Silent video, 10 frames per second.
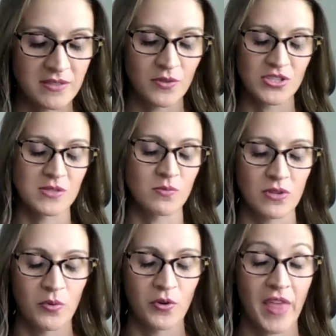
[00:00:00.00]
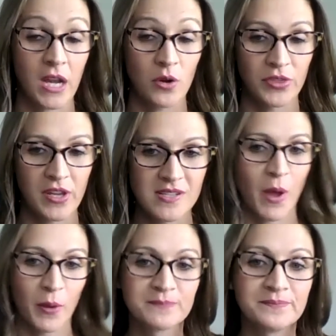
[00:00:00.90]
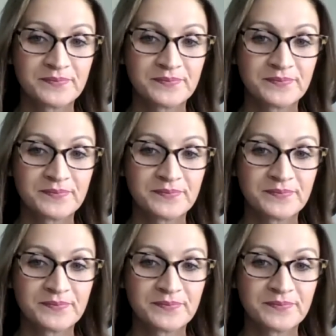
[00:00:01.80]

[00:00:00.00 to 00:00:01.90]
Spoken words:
So I just want to put that out there as well.